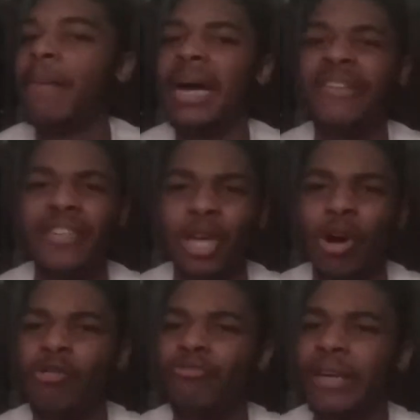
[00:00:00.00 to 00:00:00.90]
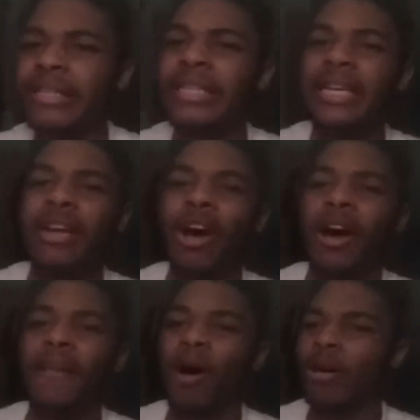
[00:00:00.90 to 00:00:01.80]
mind of his own rather than
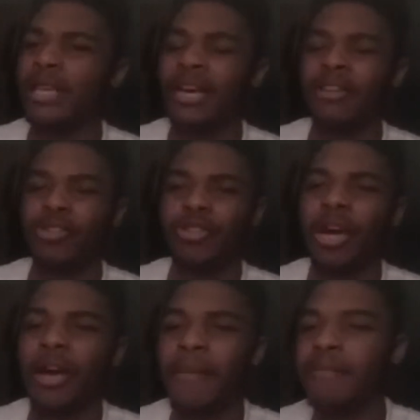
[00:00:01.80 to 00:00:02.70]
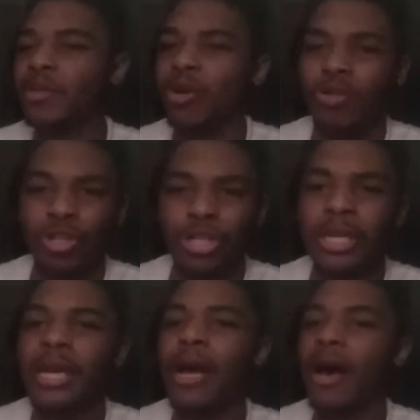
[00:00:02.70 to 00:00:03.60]
all the other
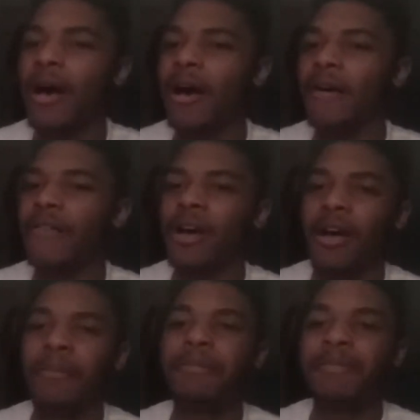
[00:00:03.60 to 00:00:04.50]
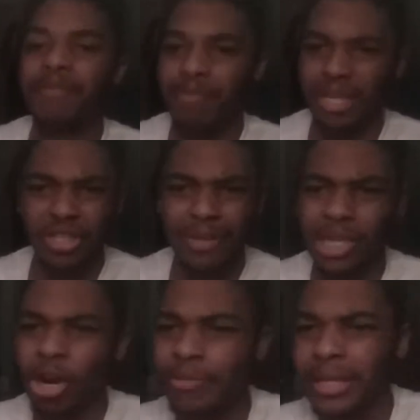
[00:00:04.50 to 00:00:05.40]
soldiers of Benjamin's
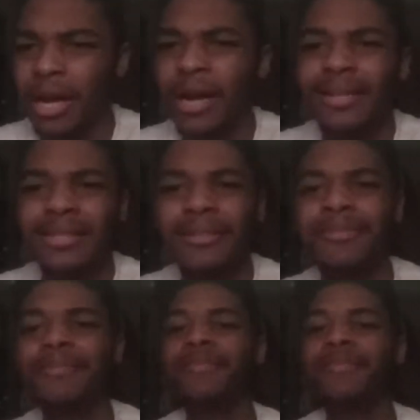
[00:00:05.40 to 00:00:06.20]
army. Honestly,